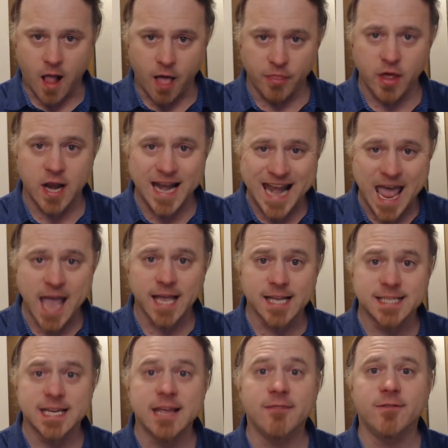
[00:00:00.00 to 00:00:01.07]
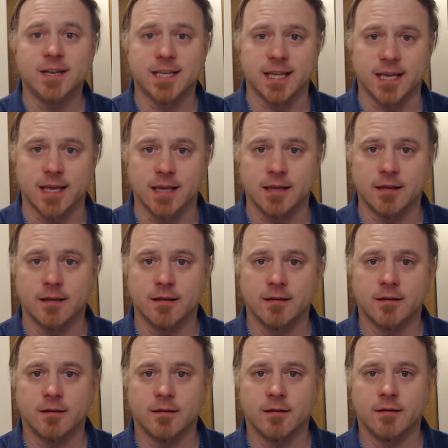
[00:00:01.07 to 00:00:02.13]
the negativity
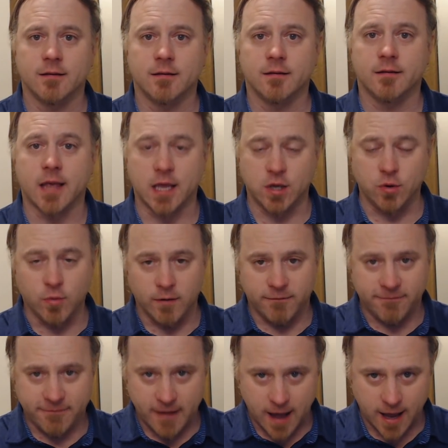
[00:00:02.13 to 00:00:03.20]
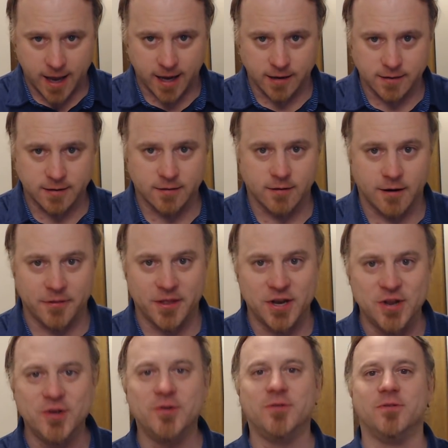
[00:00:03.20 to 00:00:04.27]
that you will find on the
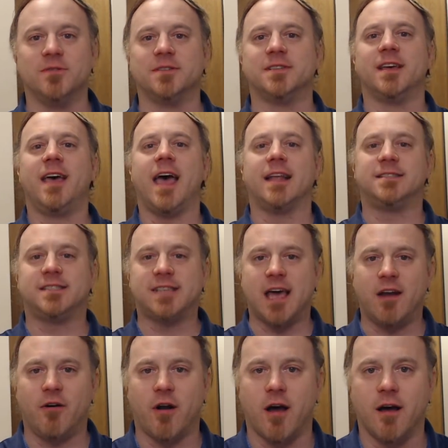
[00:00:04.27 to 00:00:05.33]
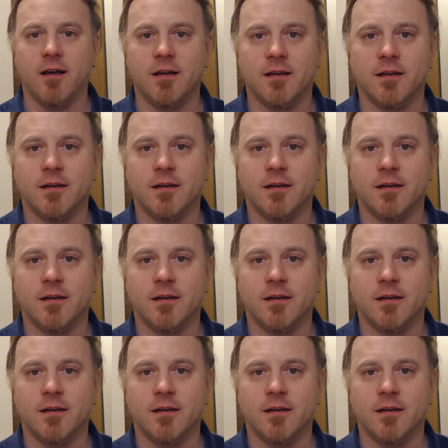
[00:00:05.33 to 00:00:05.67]
news, et cetera,